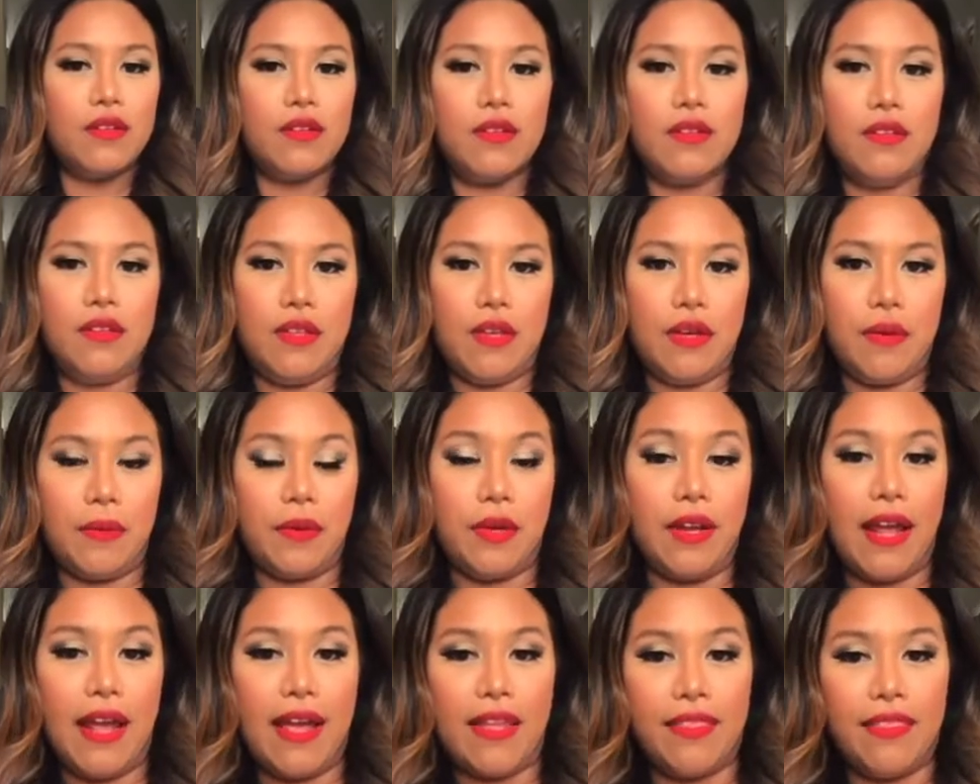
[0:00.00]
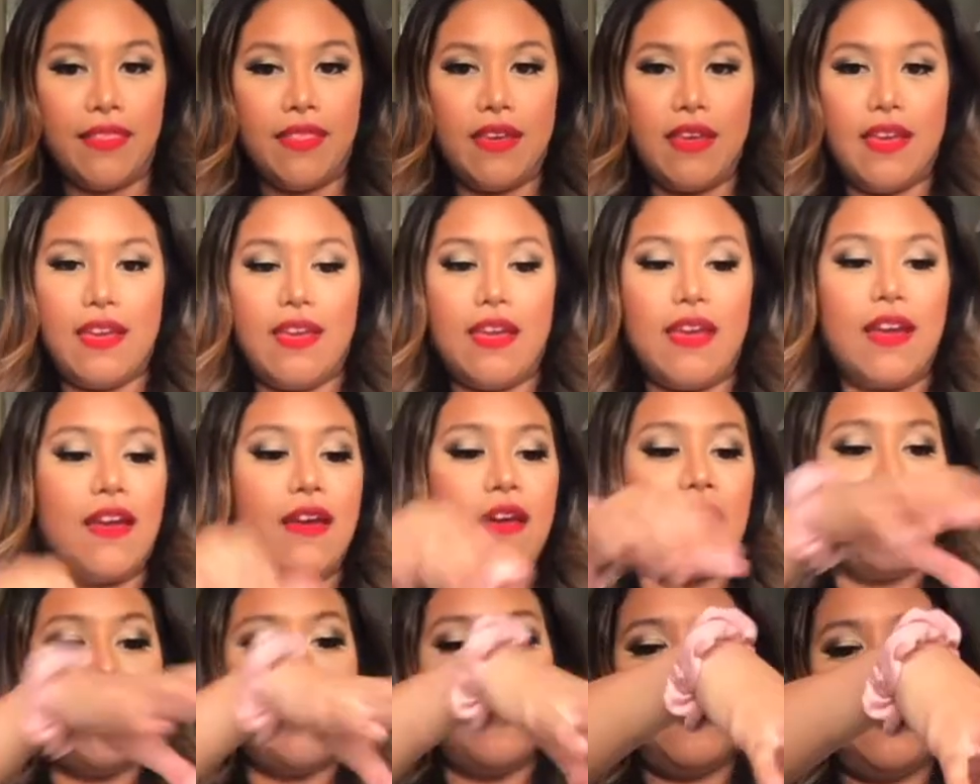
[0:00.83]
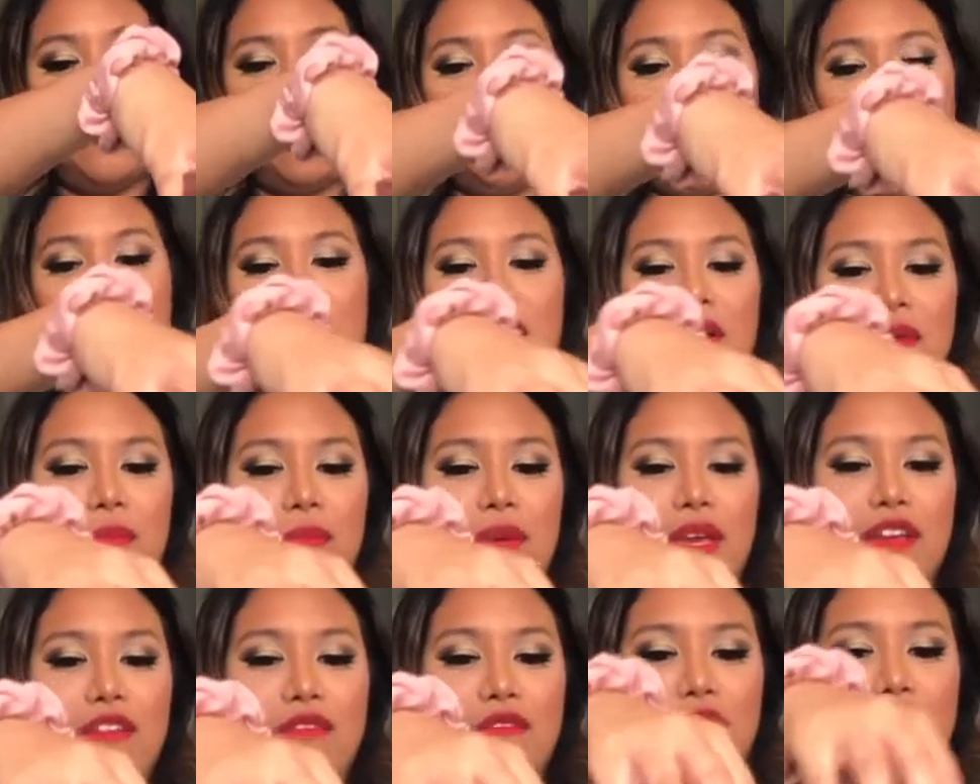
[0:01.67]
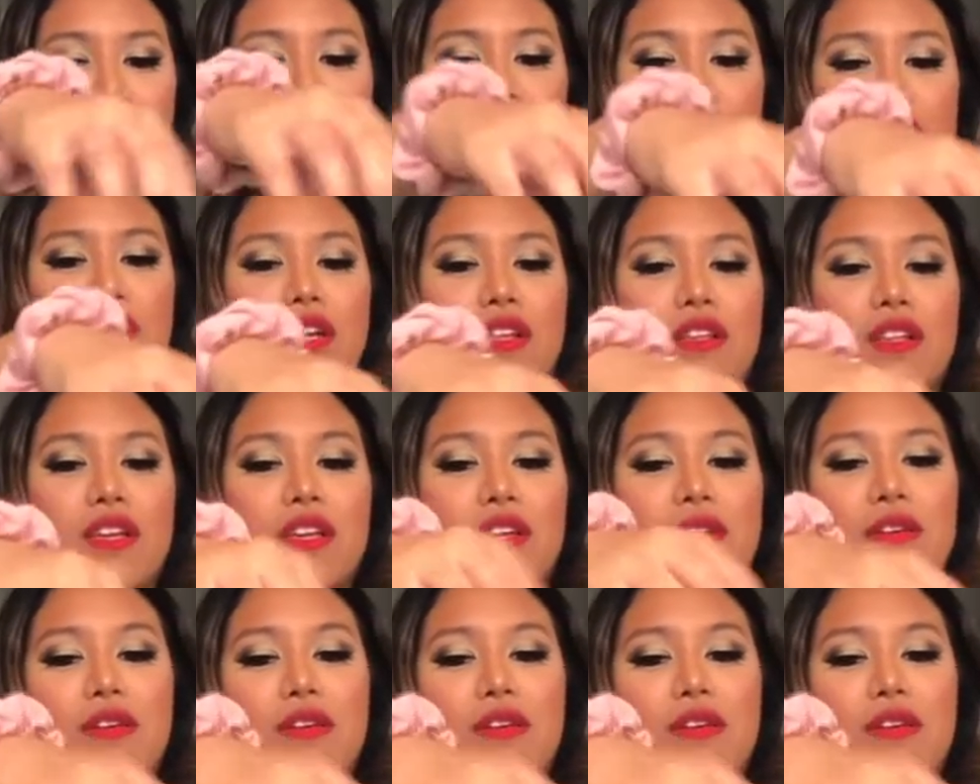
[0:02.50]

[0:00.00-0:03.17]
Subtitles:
Now I'm going to add the mung bean vermicelli.